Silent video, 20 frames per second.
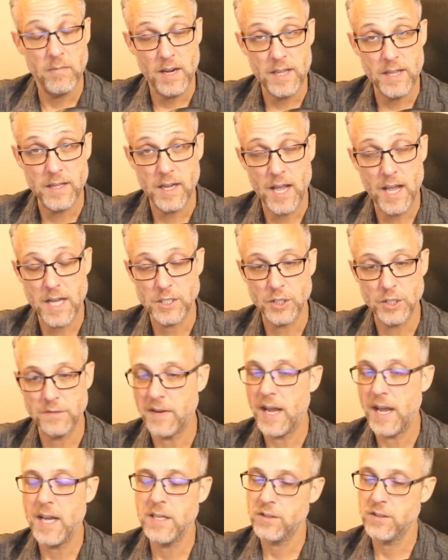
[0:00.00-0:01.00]
and the cache is
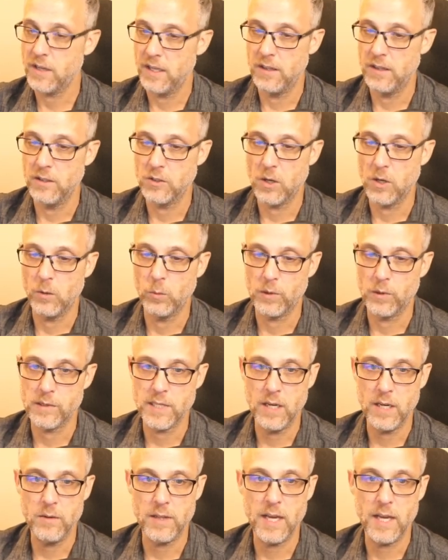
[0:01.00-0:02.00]
fast and this all
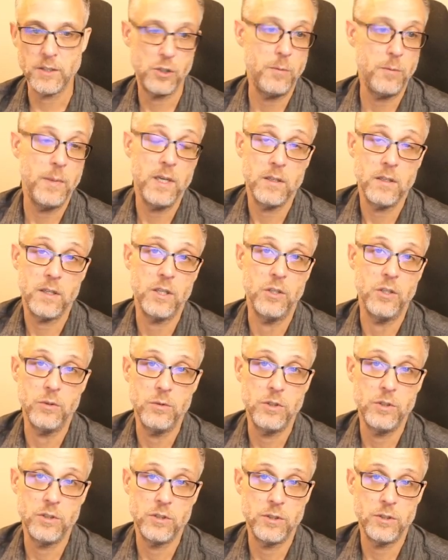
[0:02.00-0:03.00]
works out, that should be a
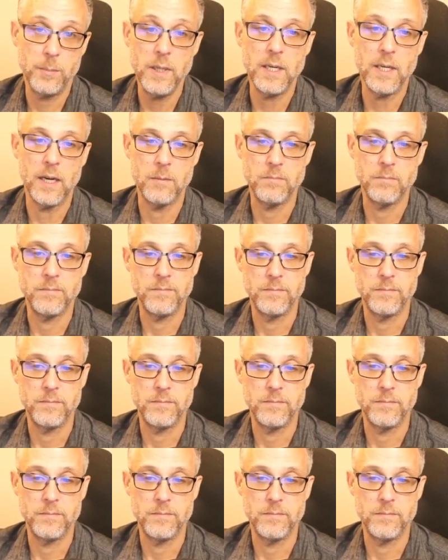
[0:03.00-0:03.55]
huge speed up.